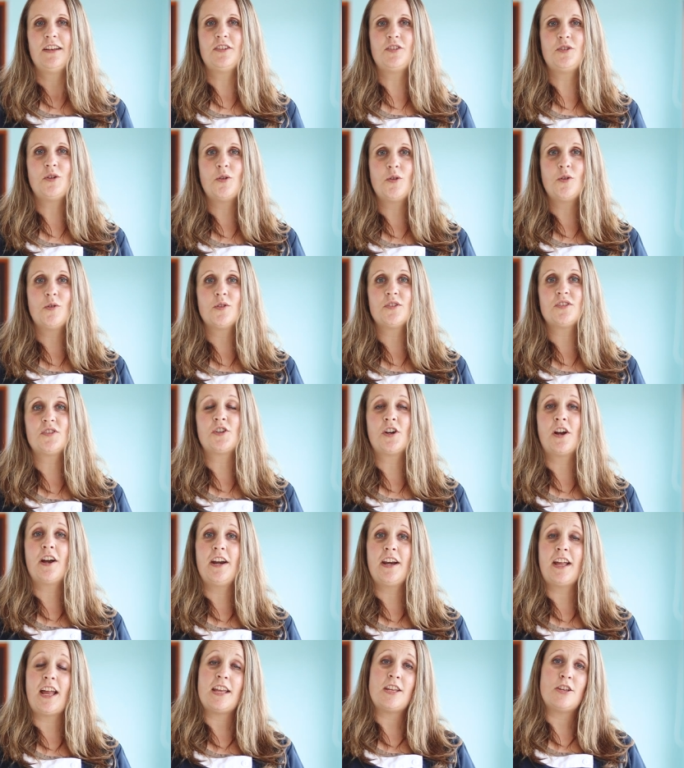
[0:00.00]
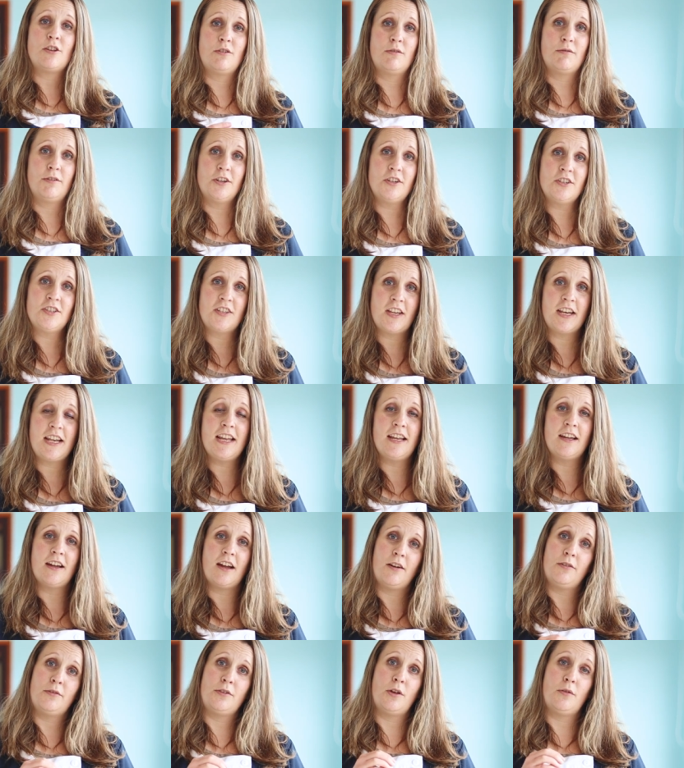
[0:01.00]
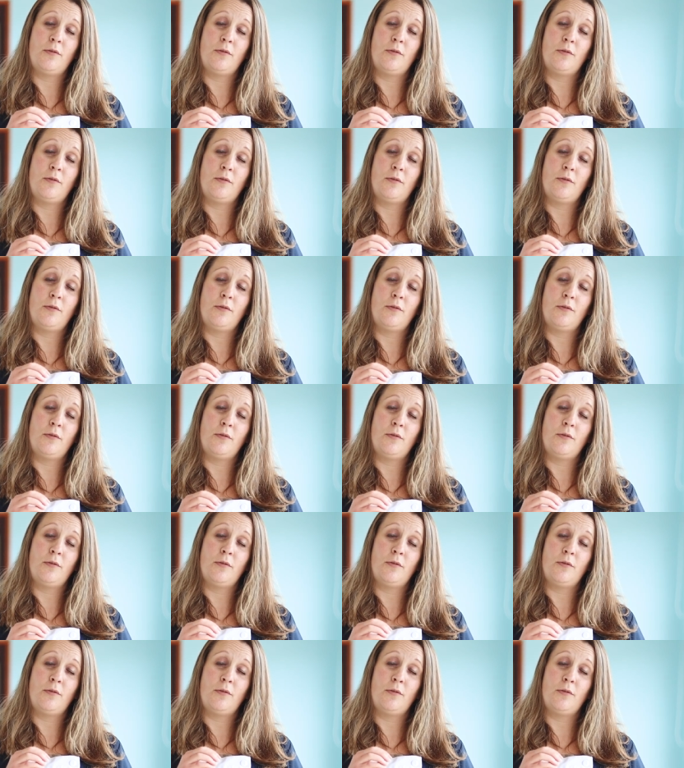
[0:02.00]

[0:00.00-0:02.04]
to start a university, uh,